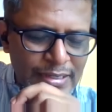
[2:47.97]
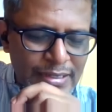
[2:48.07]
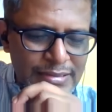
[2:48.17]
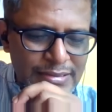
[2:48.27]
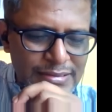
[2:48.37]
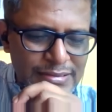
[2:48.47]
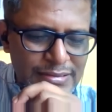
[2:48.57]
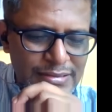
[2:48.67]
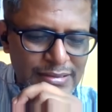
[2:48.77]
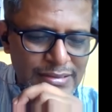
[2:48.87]
i think
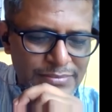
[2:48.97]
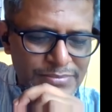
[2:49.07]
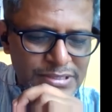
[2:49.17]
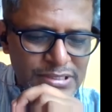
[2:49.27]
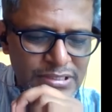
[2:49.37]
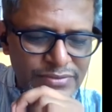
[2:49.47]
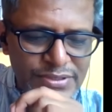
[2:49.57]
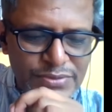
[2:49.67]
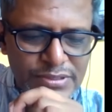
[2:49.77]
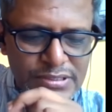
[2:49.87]
um, service
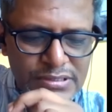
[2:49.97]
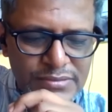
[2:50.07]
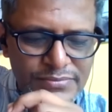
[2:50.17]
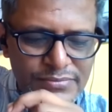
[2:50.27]
was a